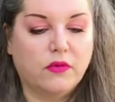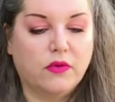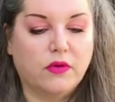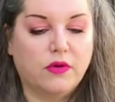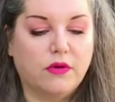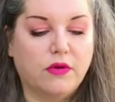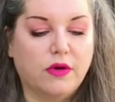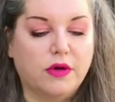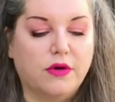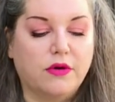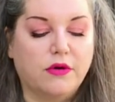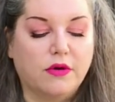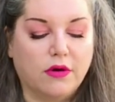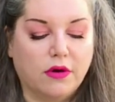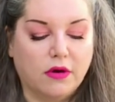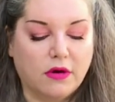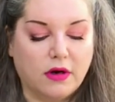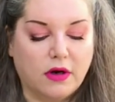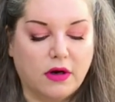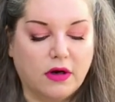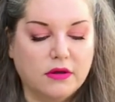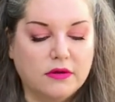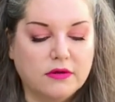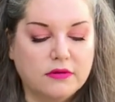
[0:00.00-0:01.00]
Good
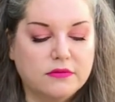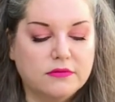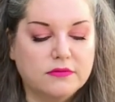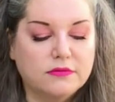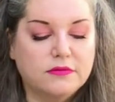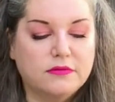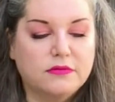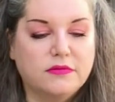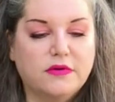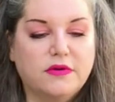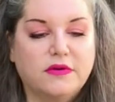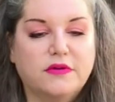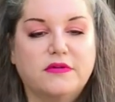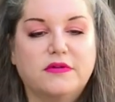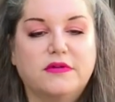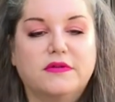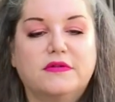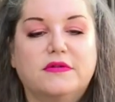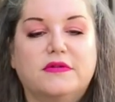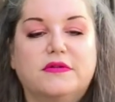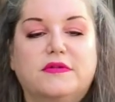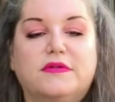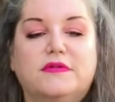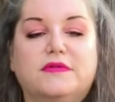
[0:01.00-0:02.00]
girl.
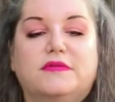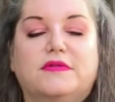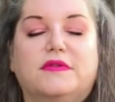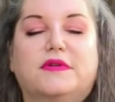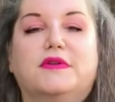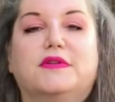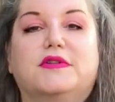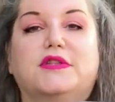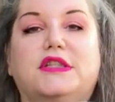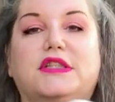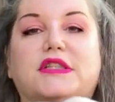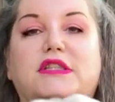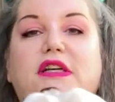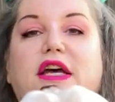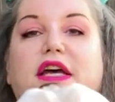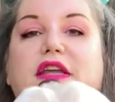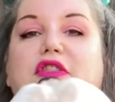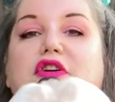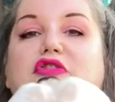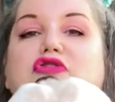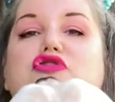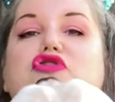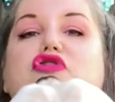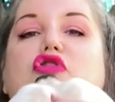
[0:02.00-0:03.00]
She's like,
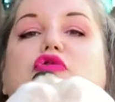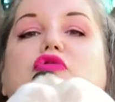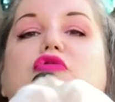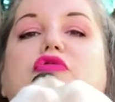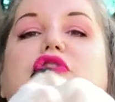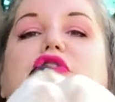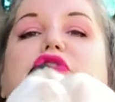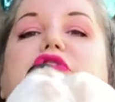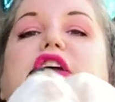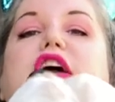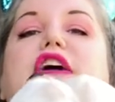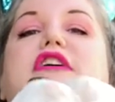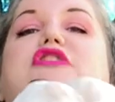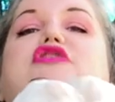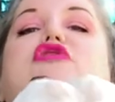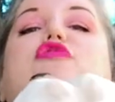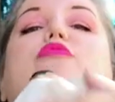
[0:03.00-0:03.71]
they're so, they're next to